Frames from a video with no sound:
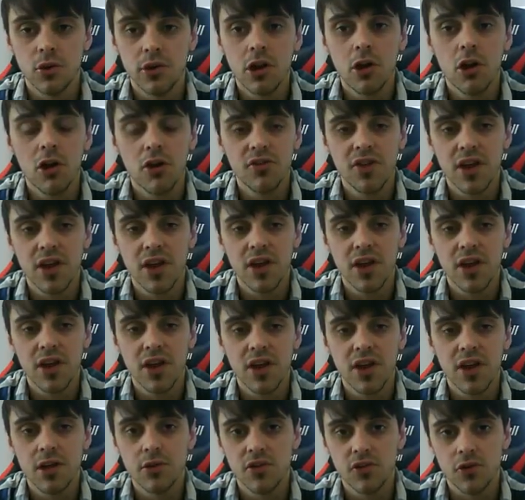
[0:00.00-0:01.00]
doing a lot of
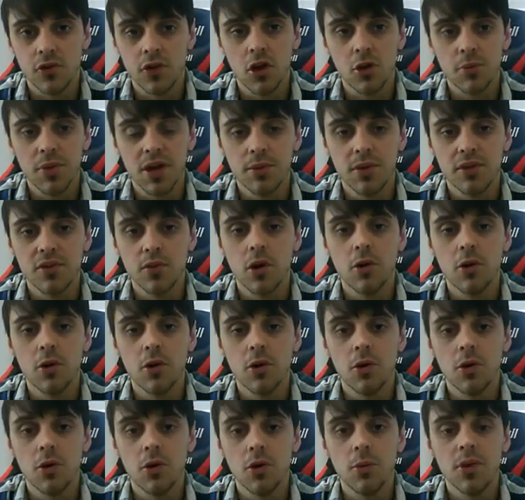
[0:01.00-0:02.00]
favors for a lot of people as well.